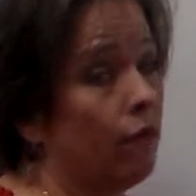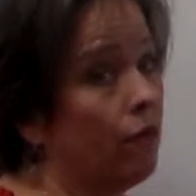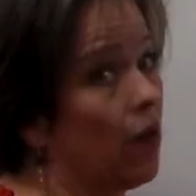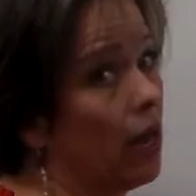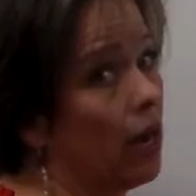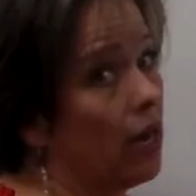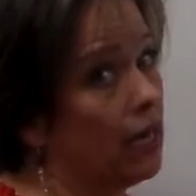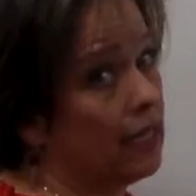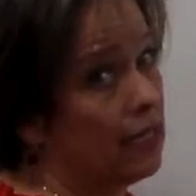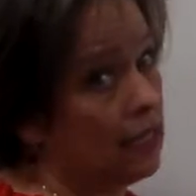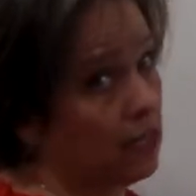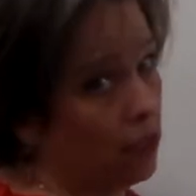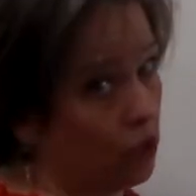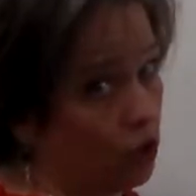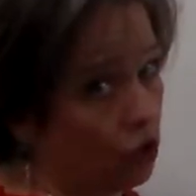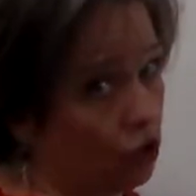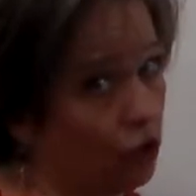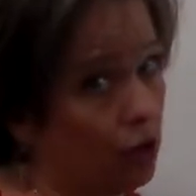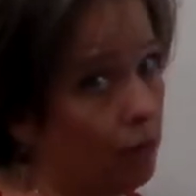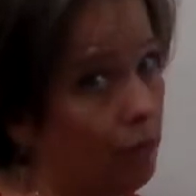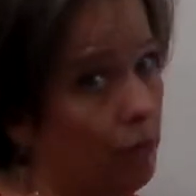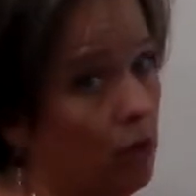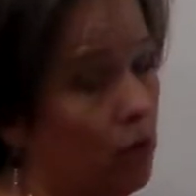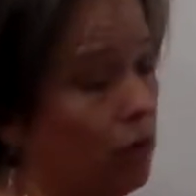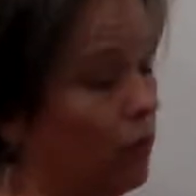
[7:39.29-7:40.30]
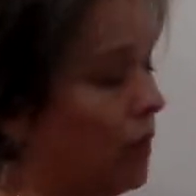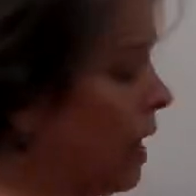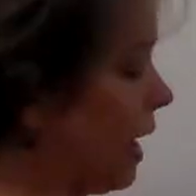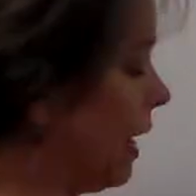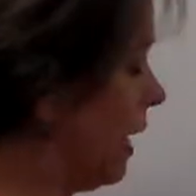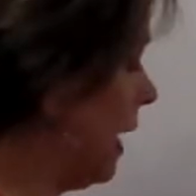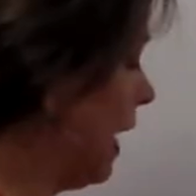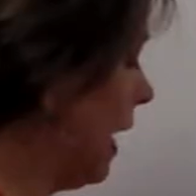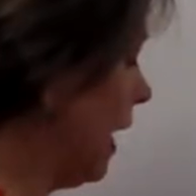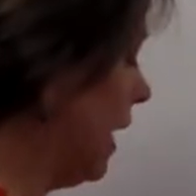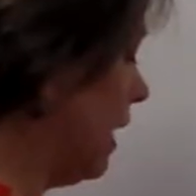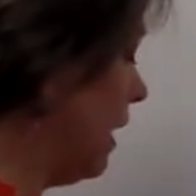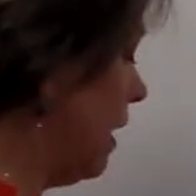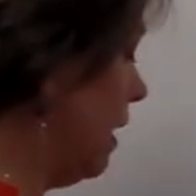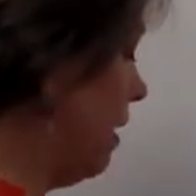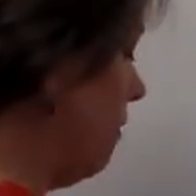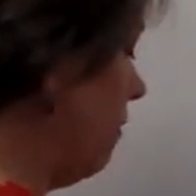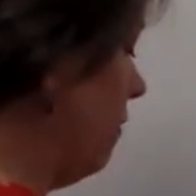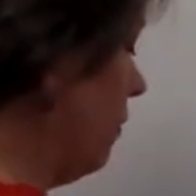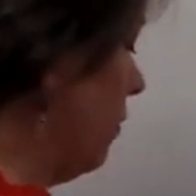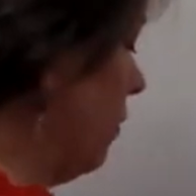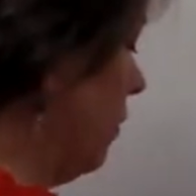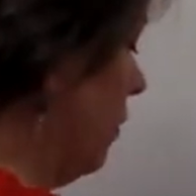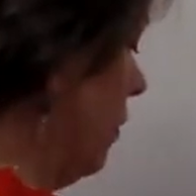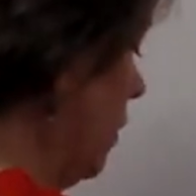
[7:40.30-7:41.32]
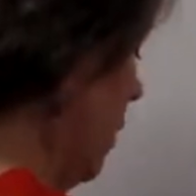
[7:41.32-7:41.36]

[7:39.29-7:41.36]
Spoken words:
We've got to distribute that negative.